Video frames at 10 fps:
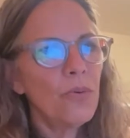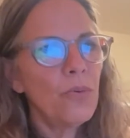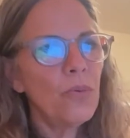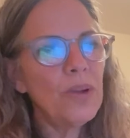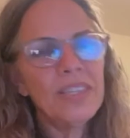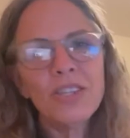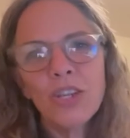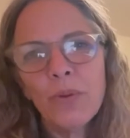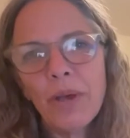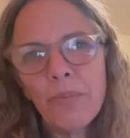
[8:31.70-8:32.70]
One
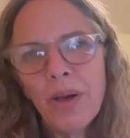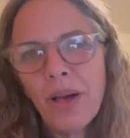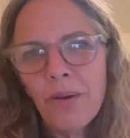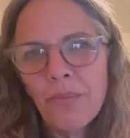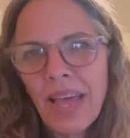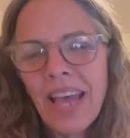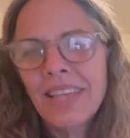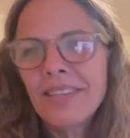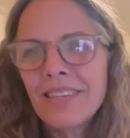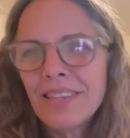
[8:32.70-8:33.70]
saw my mom
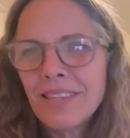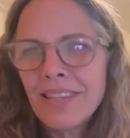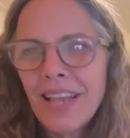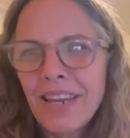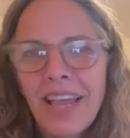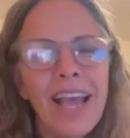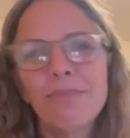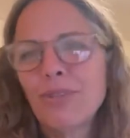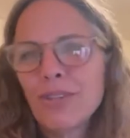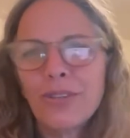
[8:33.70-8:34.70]
as an
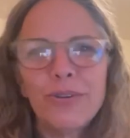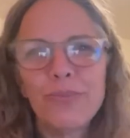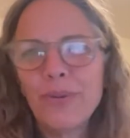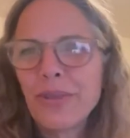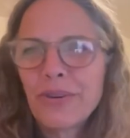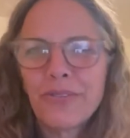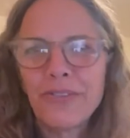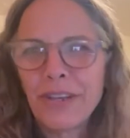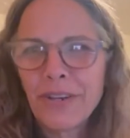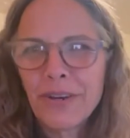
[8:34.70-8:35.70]
absolute mother
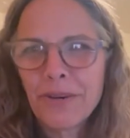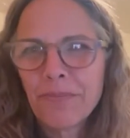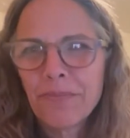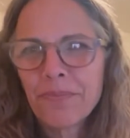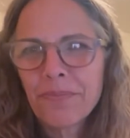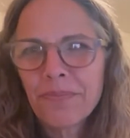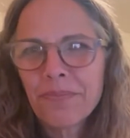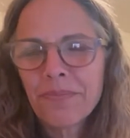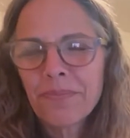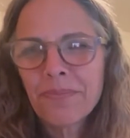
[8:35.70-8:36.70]
figure.
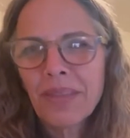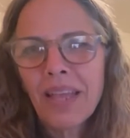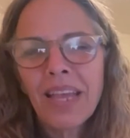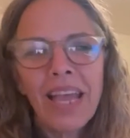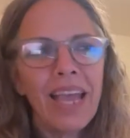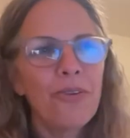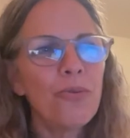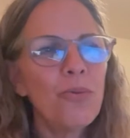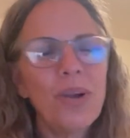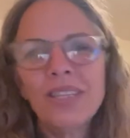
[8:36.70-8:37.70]

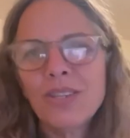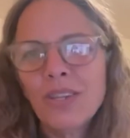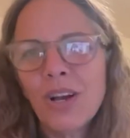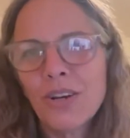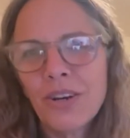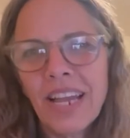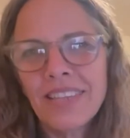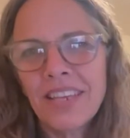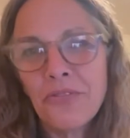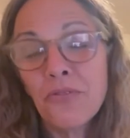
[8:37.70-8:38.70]
One saw her
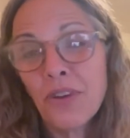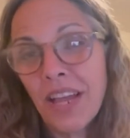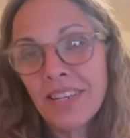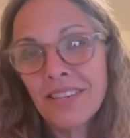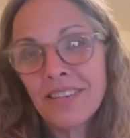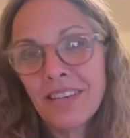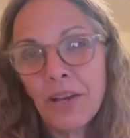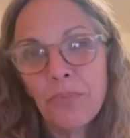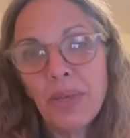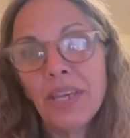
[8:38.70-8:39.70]
as a friend,
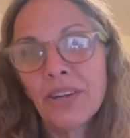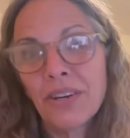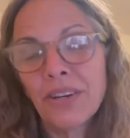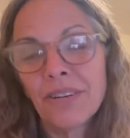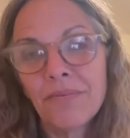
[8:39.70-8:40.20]
a peer.